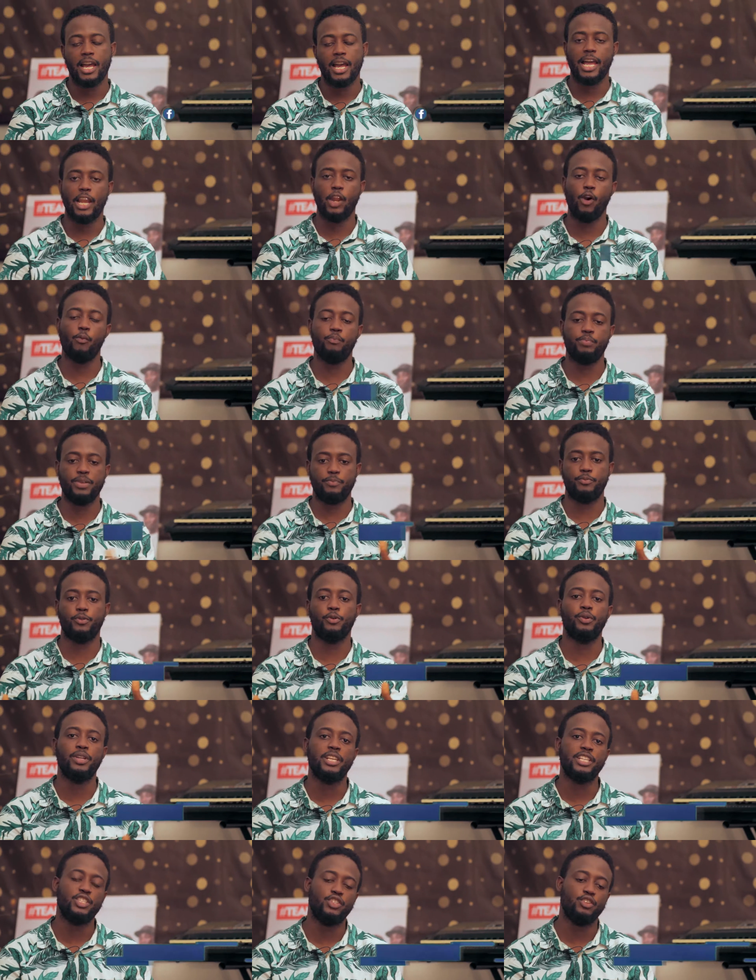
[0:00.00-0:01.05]
Hello
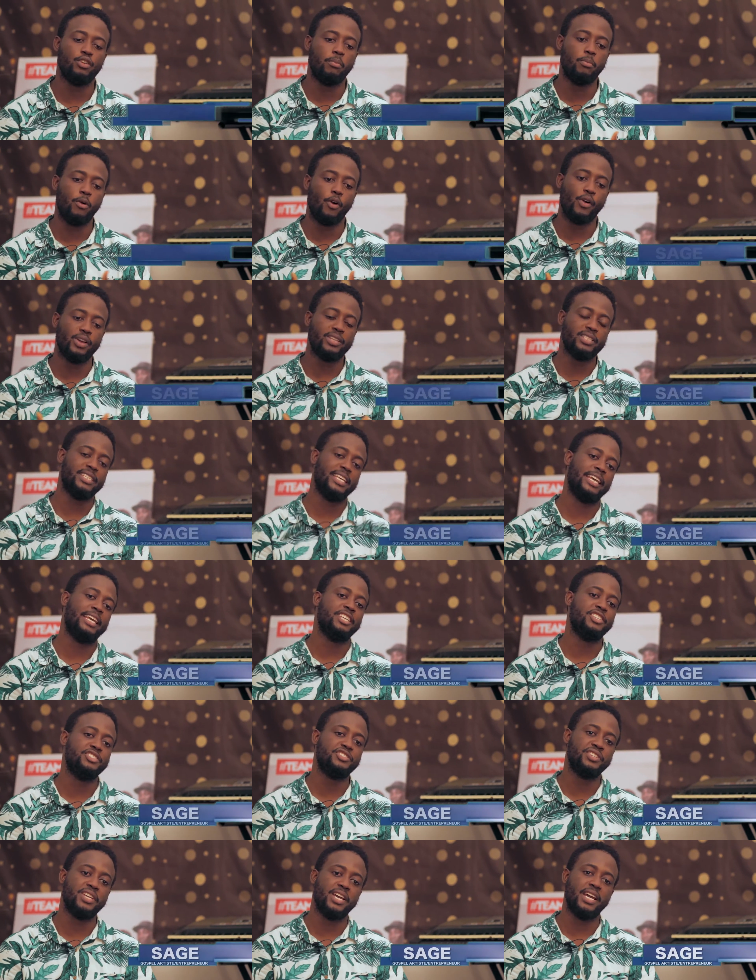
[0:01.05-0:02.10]
people, it's your boy
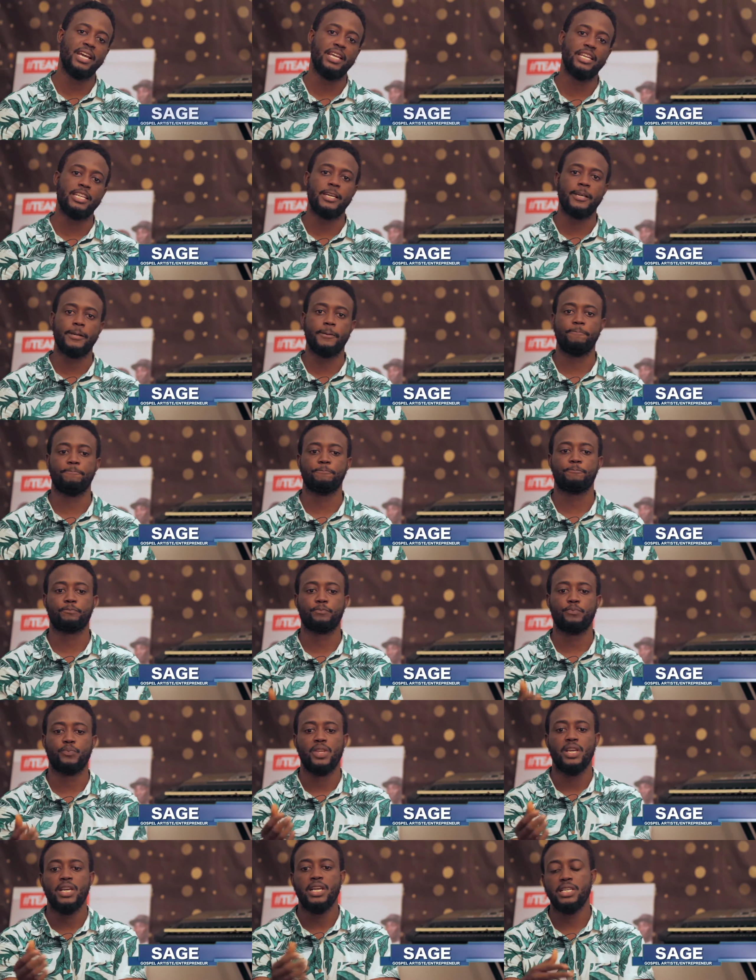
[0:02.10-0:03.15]
Sage and um,
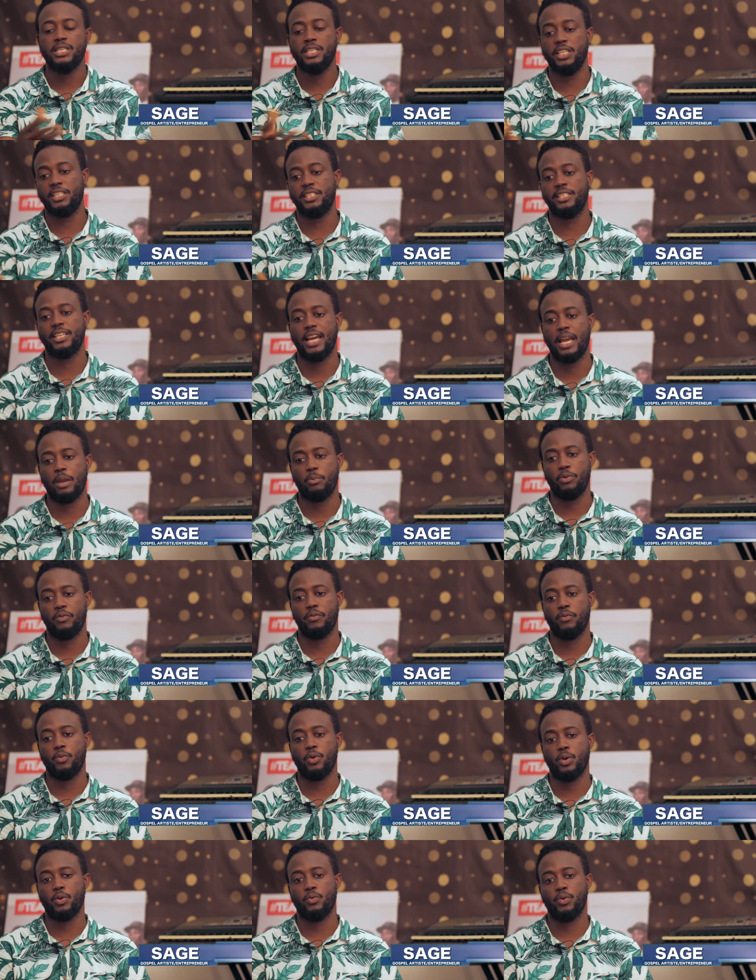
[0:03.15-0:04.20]
this time we,
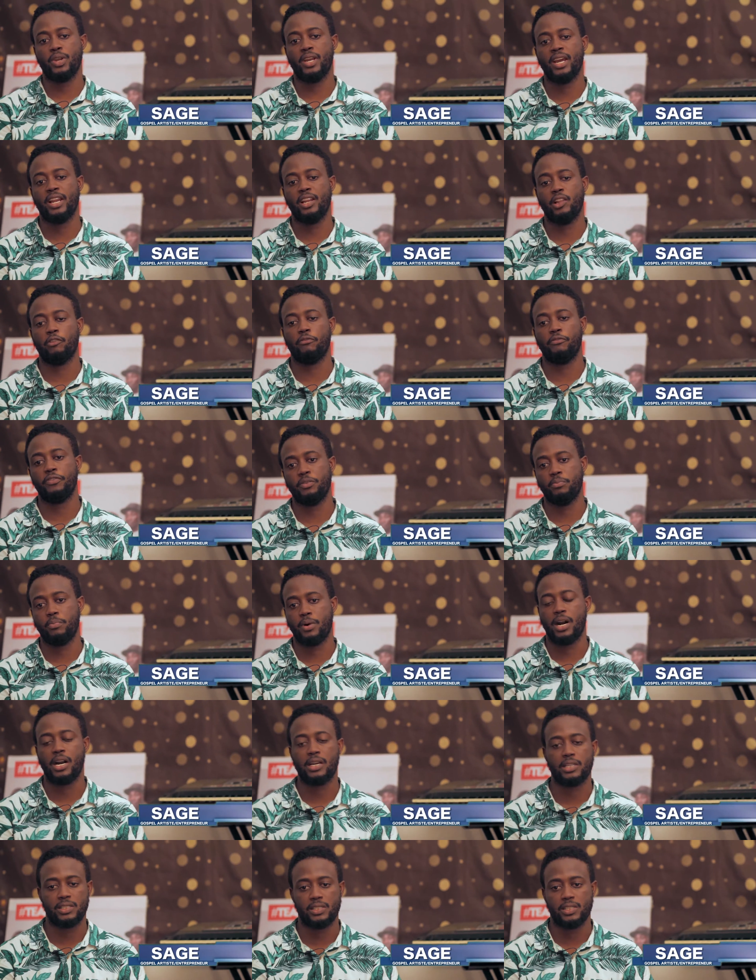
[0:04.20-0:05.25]
we, we, get a lot of
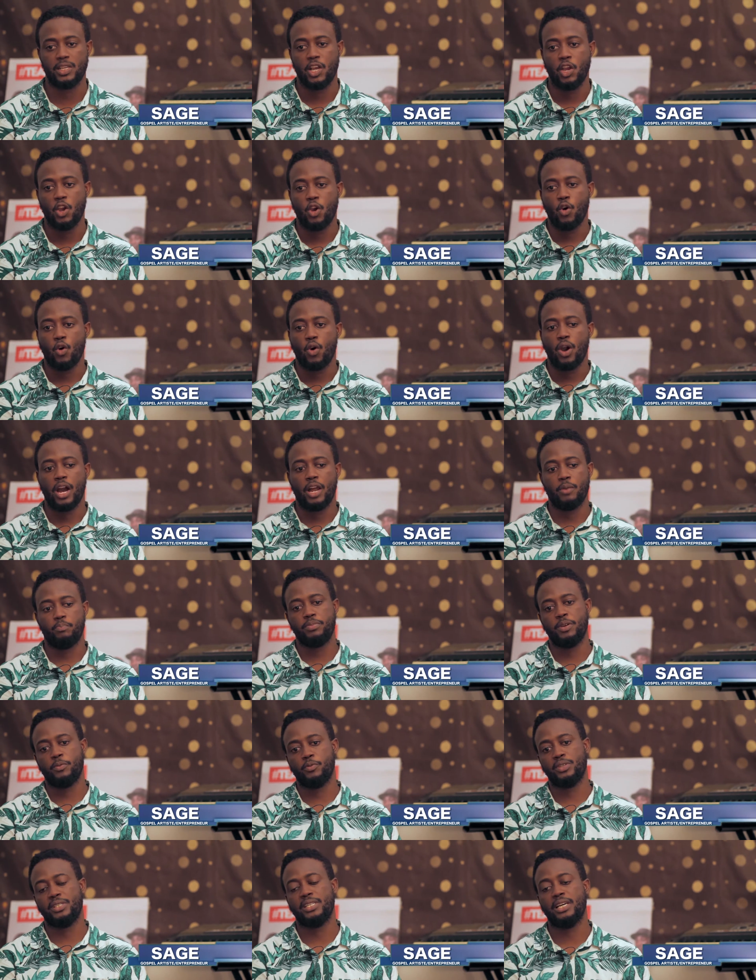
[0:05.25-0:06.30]
feedbacks and
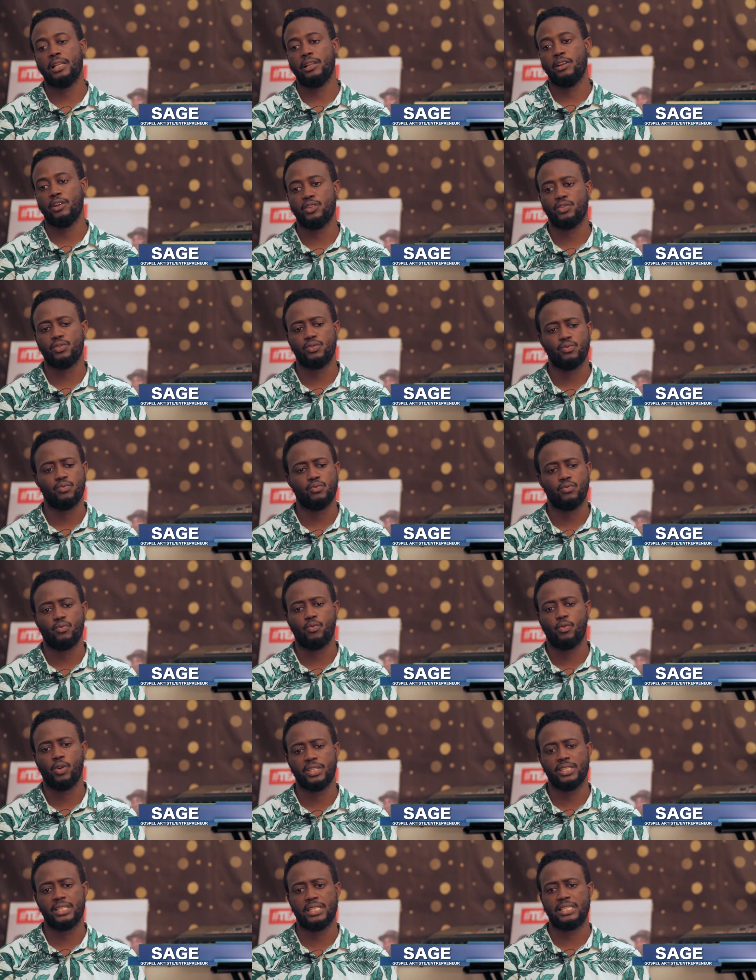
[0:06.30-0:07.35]
people tell us
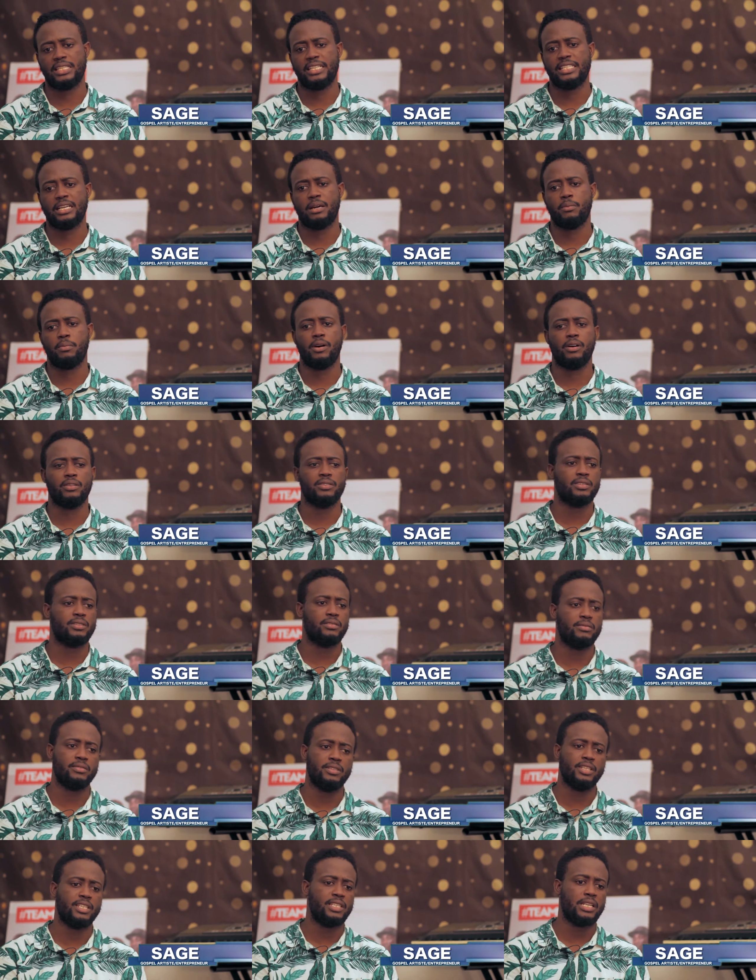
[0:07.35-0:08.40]
what is it about
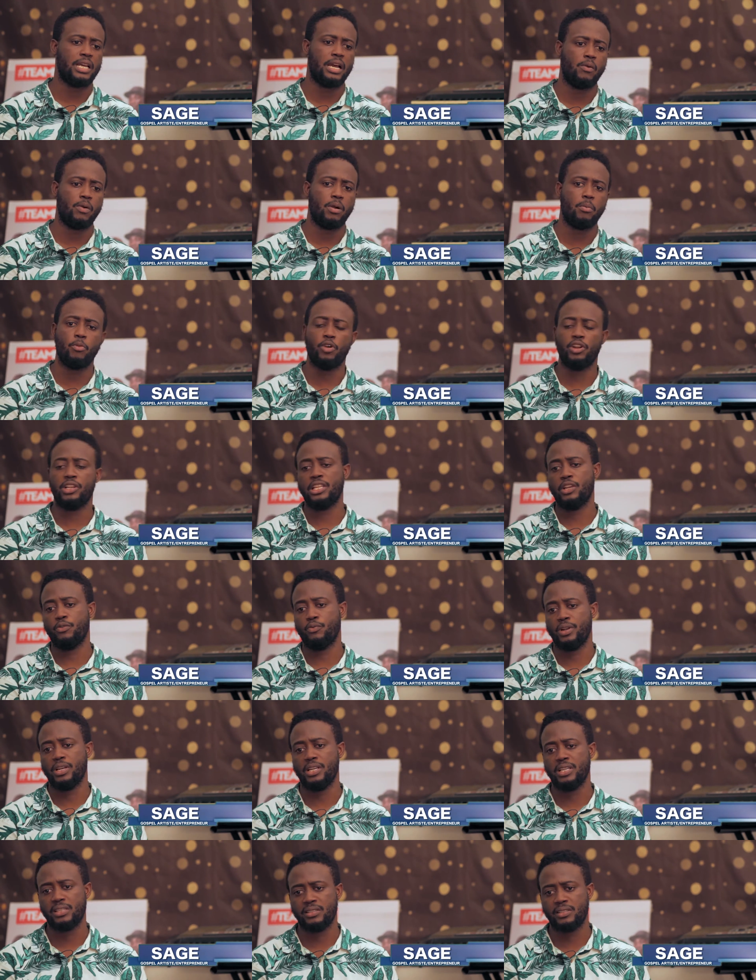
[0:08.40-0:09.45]
this our monthly
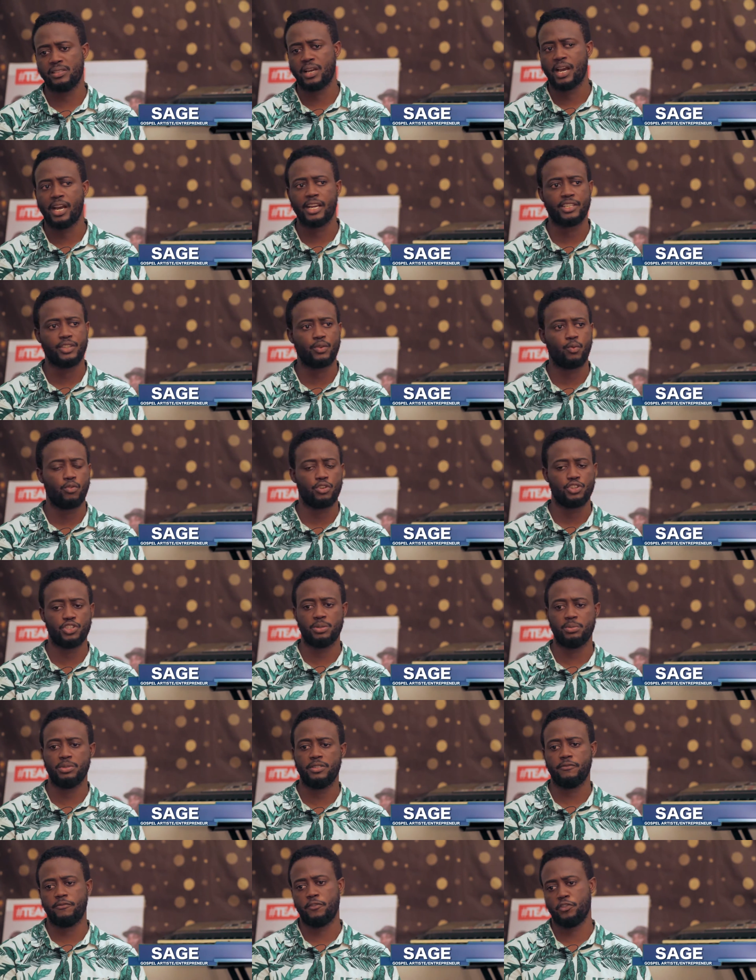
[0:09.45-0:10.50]
release tagged
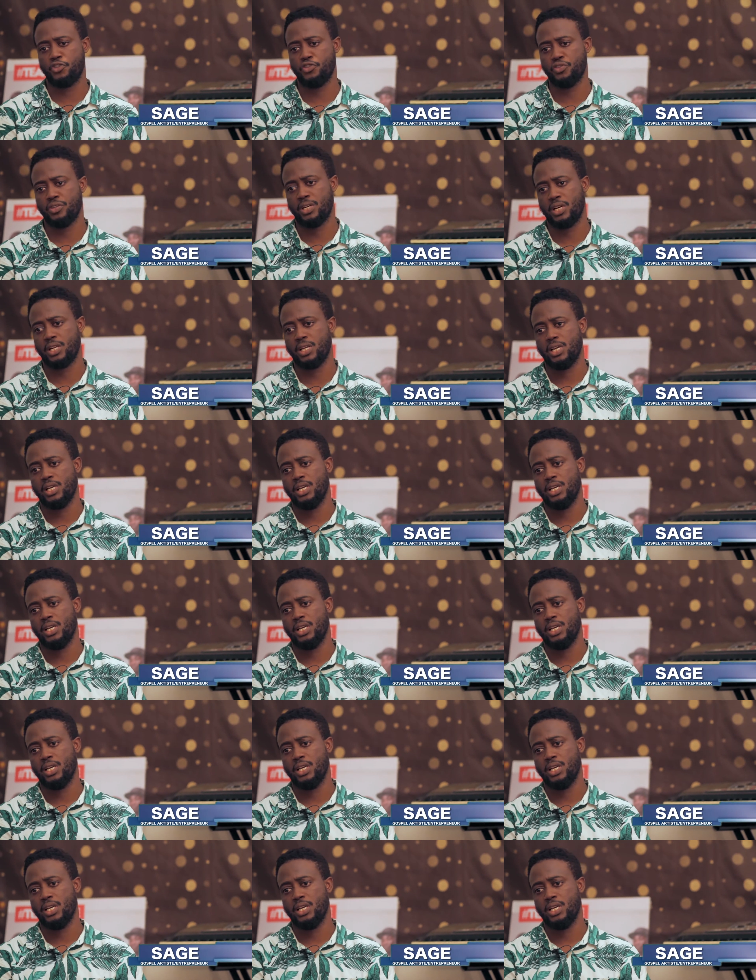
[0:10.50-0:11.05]
worship devotional